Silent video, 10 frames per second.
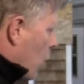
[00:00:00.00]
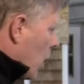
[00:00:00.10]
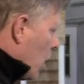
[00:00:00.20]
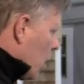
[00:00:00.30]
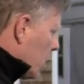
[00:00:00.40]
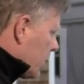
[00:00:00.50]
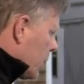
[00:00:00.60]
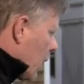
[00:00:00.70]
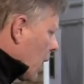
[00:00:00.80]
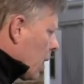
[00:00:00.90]
will
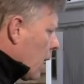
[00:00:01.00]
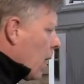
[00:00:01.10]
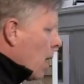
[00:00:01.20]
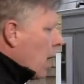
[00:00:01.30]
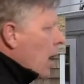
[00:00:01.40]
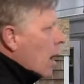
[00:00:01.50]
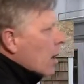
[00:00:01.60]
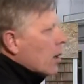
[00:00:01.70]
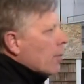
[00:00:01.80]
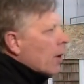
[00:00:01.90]
start
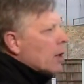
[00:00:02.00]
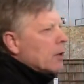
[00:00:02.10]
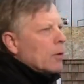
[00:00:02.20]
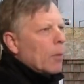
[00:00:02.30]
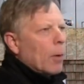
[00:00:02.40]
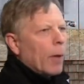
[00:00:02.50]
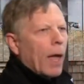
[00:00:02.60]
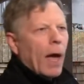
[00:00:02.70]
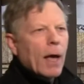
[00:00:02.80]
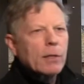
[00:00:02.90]
our combustible
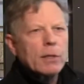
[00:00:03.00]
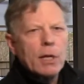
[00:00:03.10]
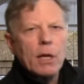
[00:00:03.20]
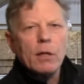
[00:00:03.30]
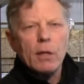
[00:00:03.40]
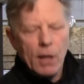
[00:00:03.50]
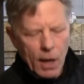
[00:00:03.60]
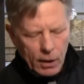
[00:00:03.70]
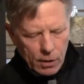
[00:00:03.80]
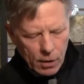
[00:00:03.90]
gas leak
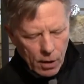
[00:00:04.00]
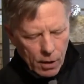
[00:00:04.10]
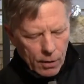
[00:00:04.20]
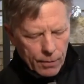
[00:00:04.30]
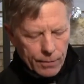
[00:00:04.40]
detector